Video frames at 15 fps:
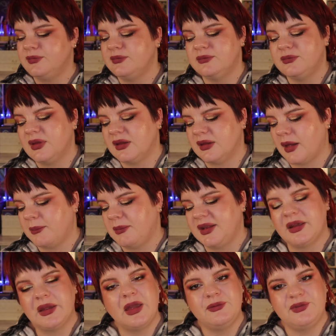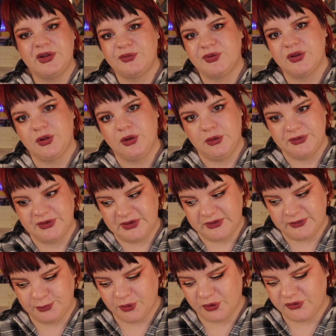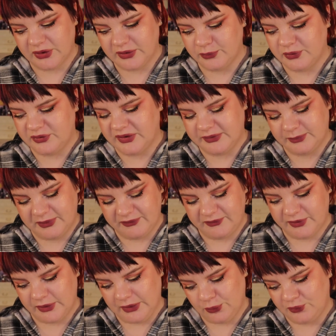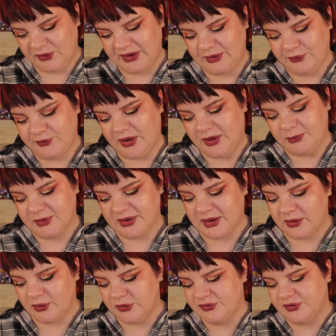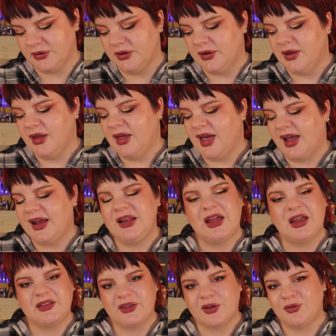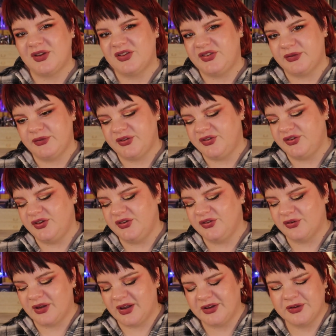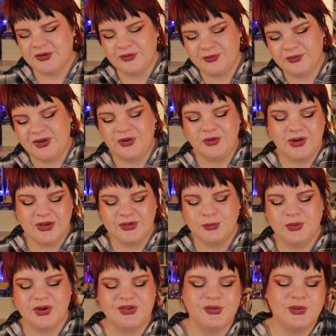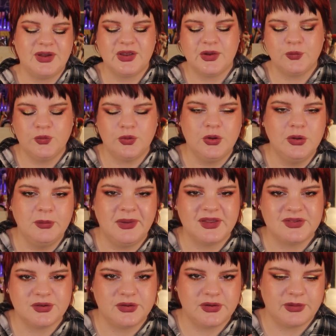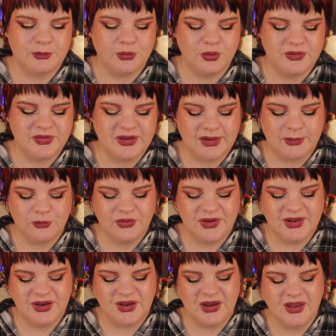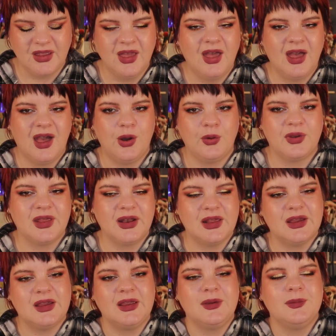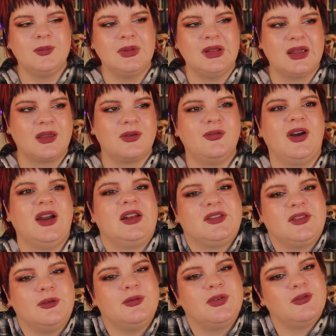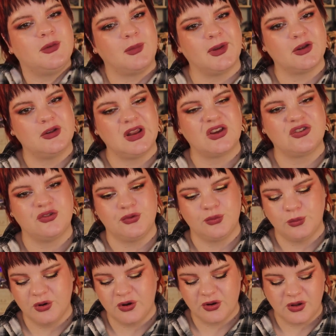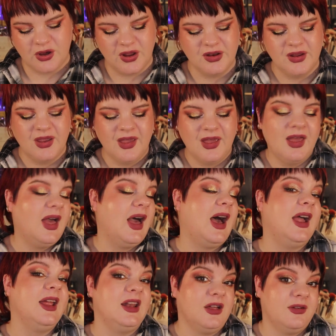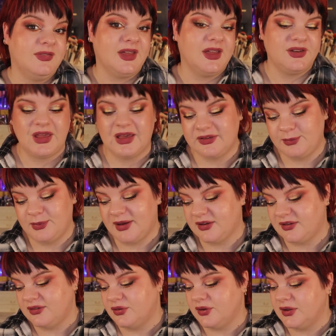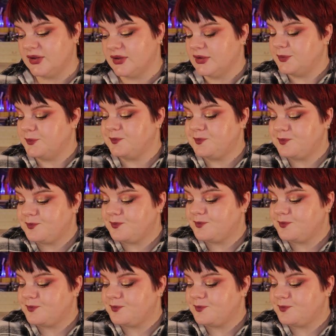I have different goals in this project, which has been really fun, but I like the creativity to kind of figure out what do I enroll based on the book that I'm reading. How can I like find something for my collection to work on? I love that aspect. And